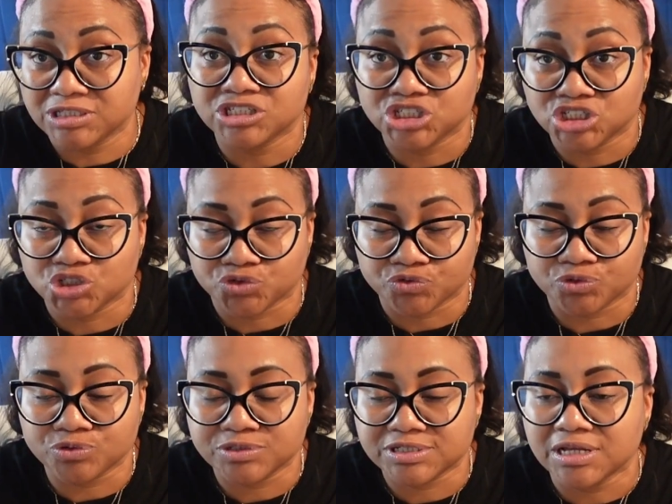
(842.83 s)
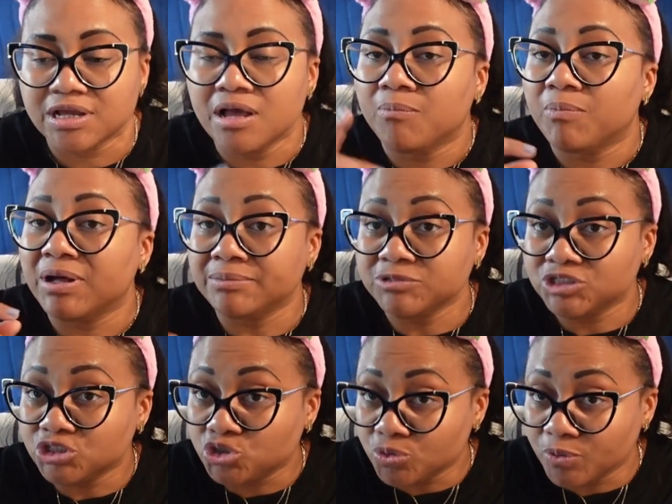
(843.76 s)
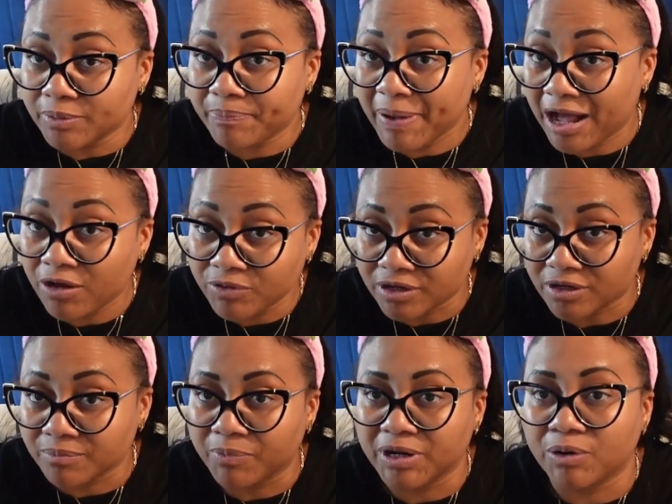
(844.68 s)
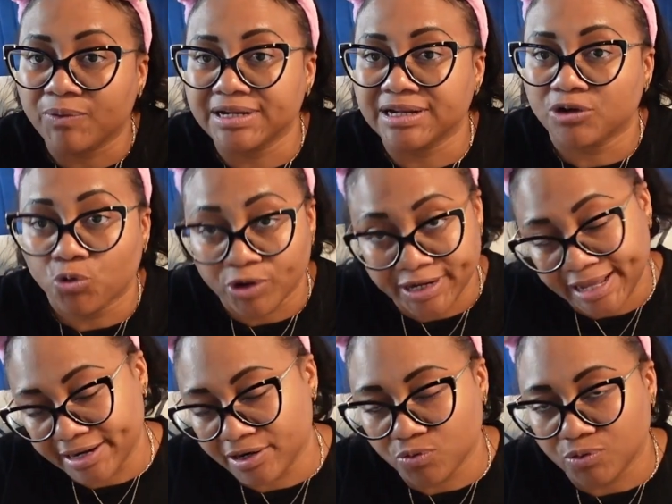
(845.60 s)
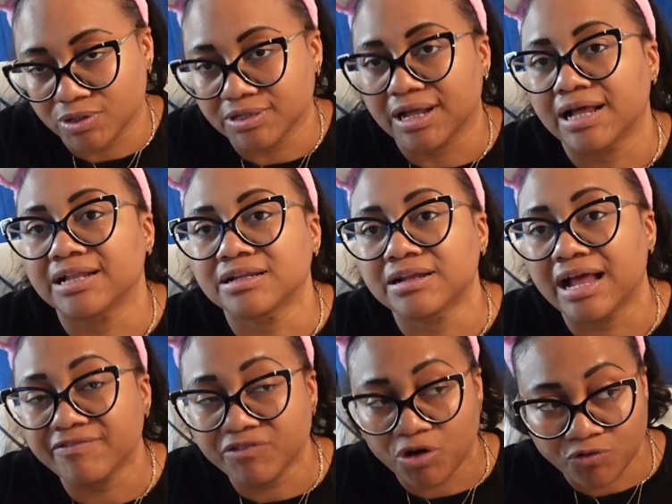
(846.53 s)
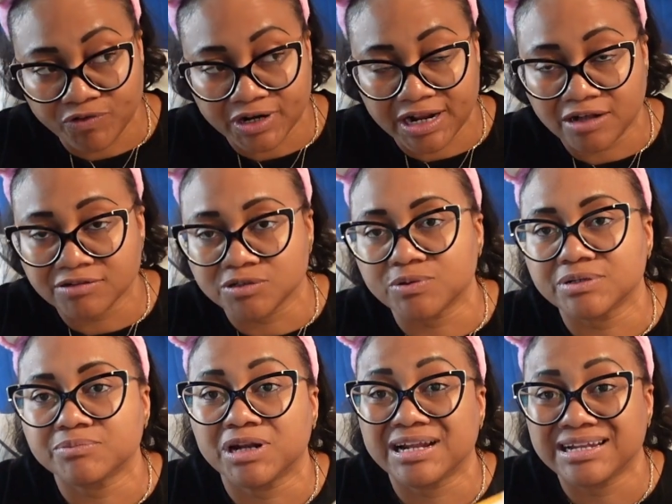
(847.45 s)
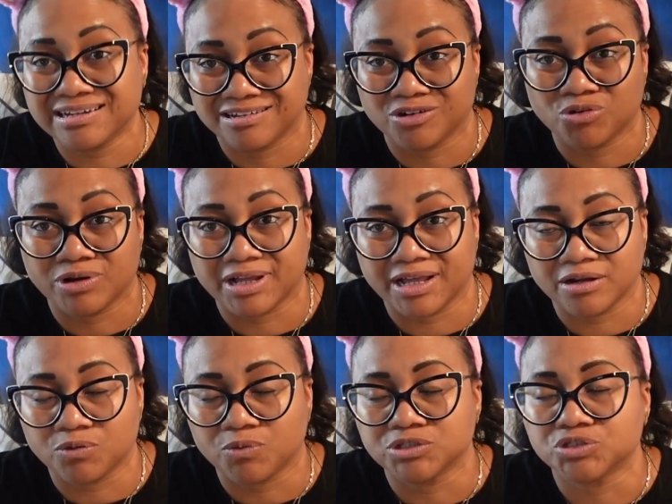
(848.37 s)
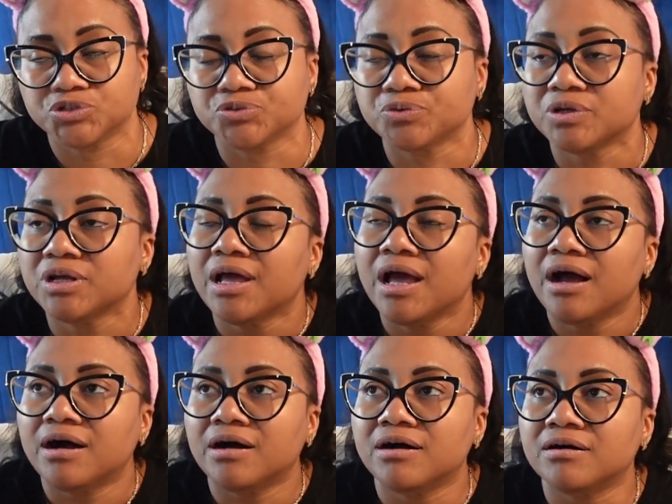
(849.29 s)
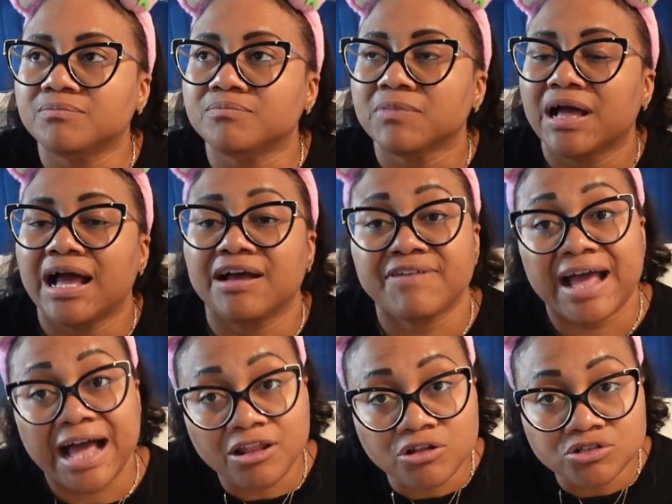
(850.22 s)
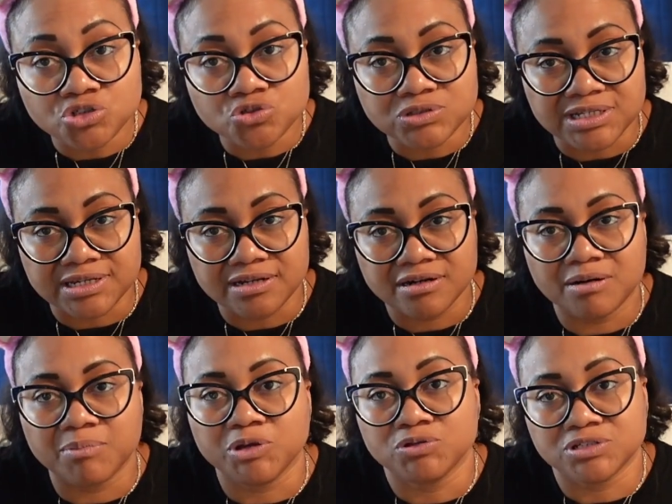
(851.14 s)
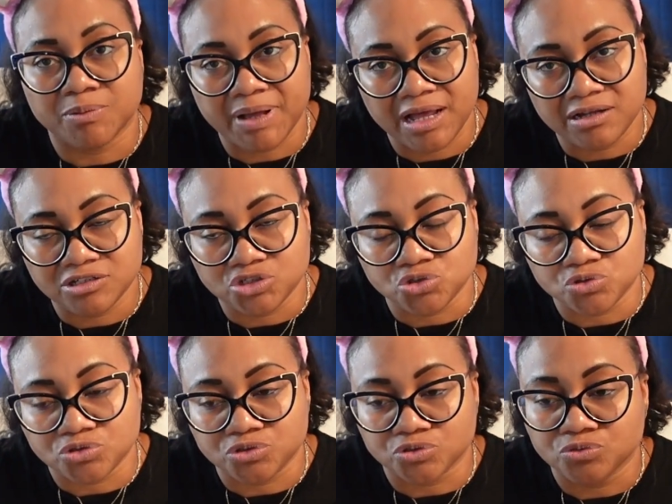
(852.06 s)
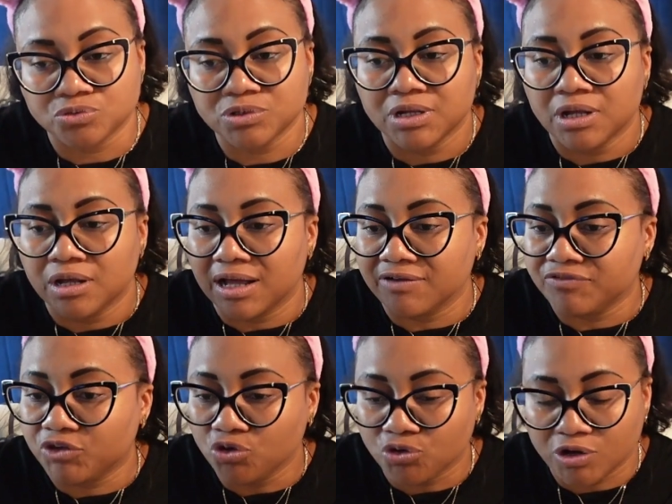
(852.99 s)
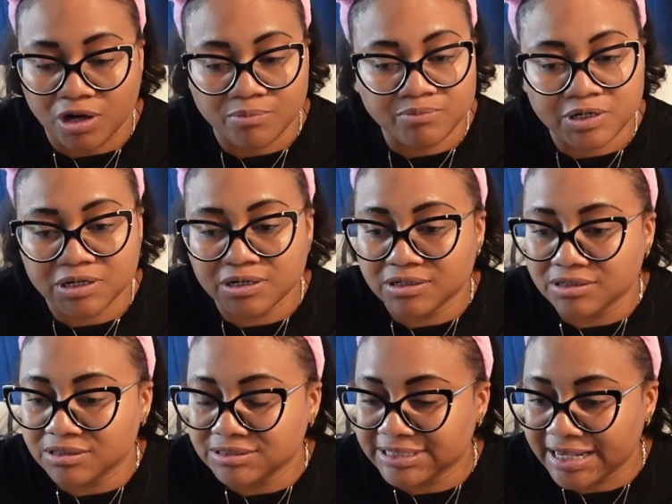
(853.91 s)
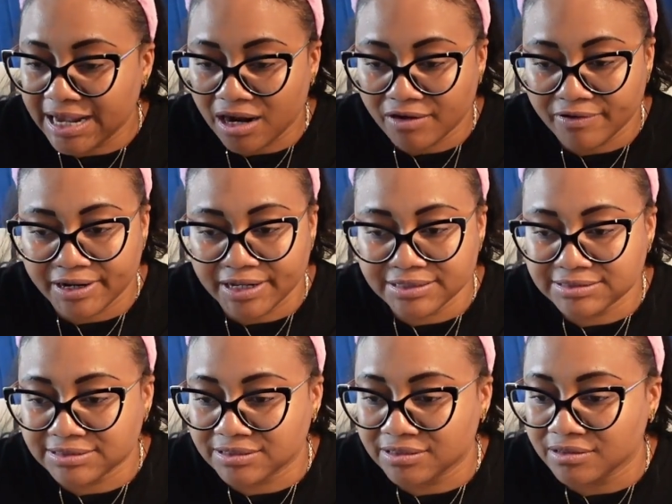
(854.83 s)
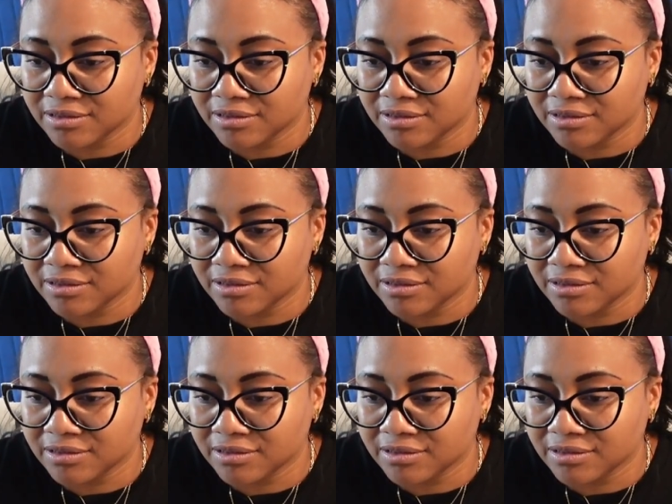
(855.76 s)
the ginger root. But I'm using turmeric powder, but I want an organic one. I have the over-the-counter one, but I need an organic one too. Um, I have aloe juice in here. I'm going to use up my aloe juice too. I have cucumbers, carrot.